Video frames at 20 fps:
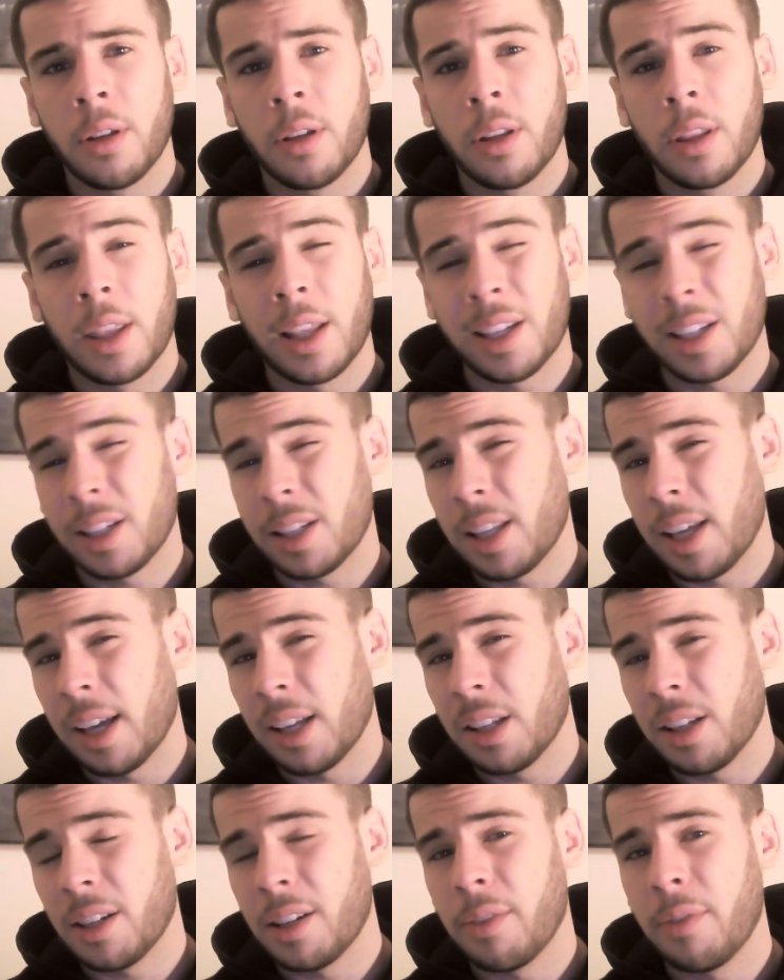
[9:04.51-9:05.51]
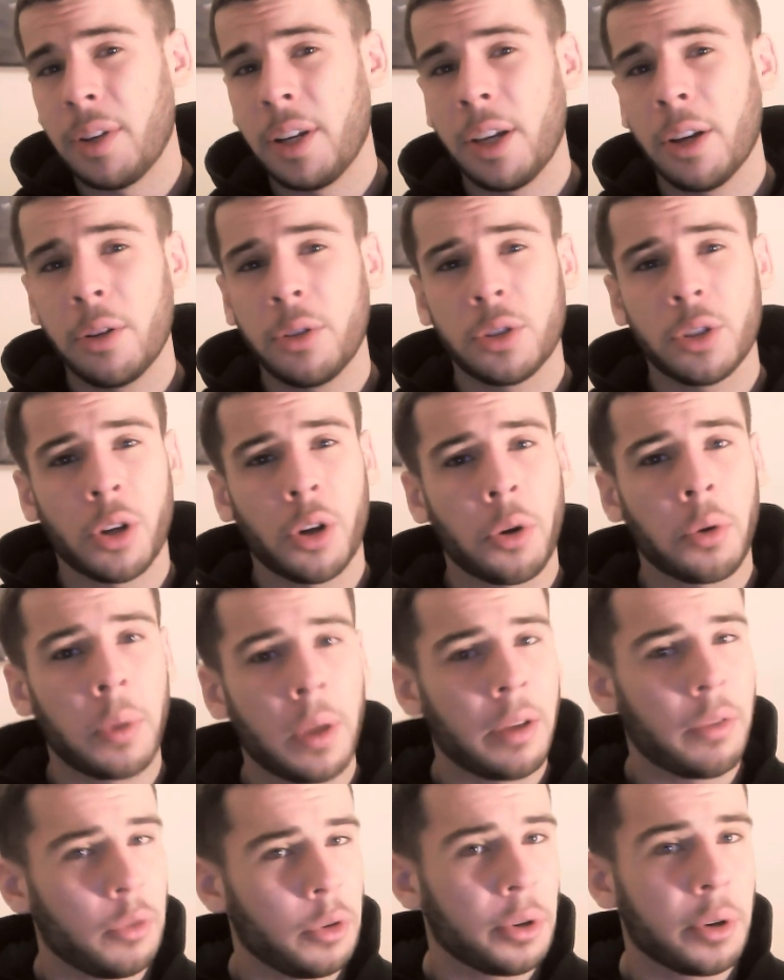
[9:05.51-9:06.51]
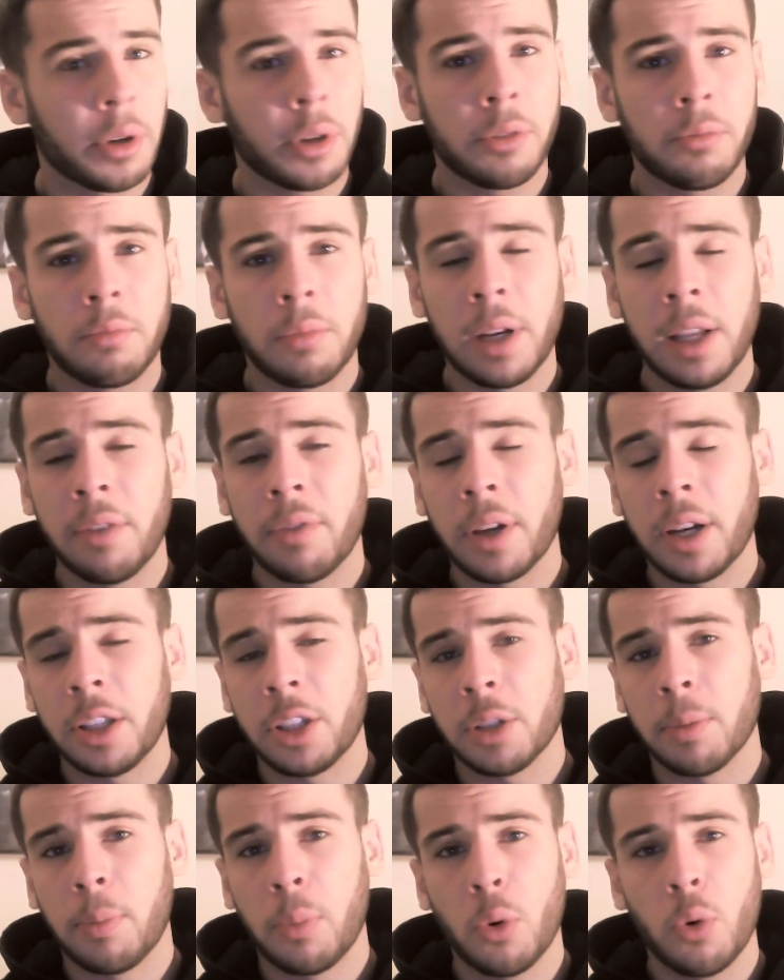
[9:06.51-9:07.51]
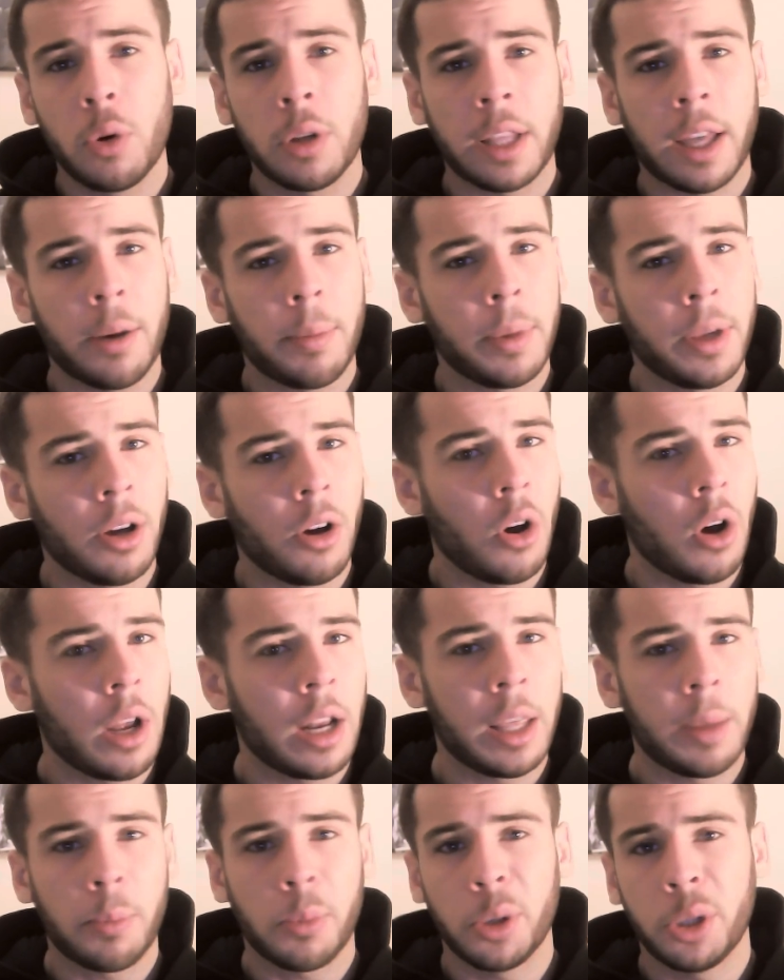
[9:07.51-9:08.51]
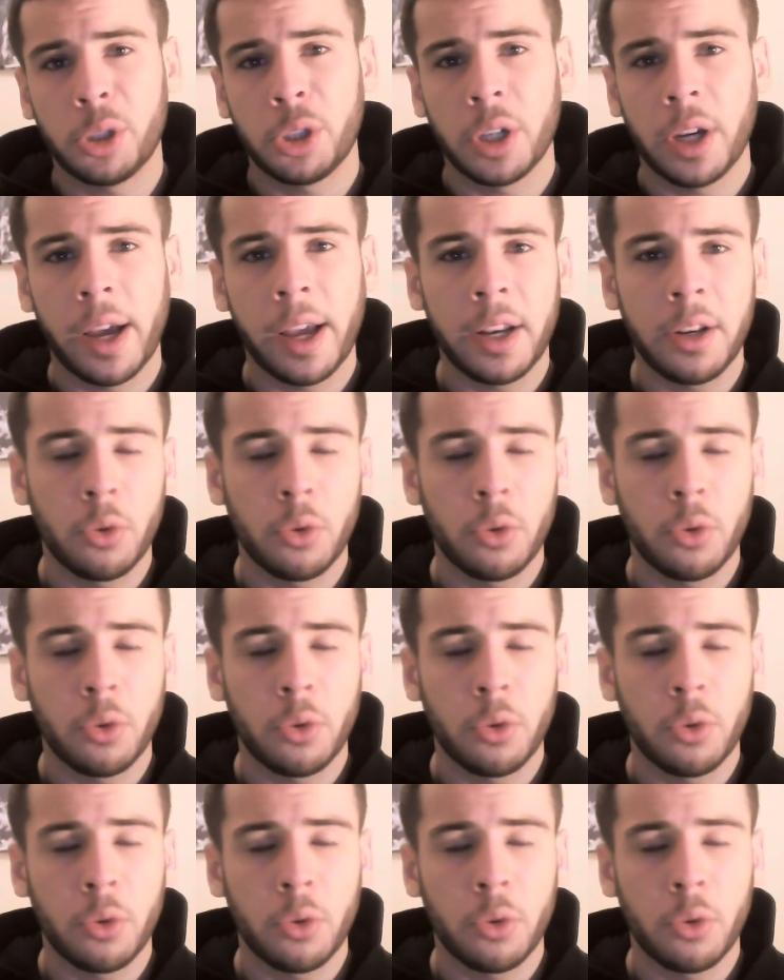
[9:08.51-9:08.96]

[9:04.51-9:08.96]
This is the end of the video, so if you could leave any support, that'd be highly appreciated.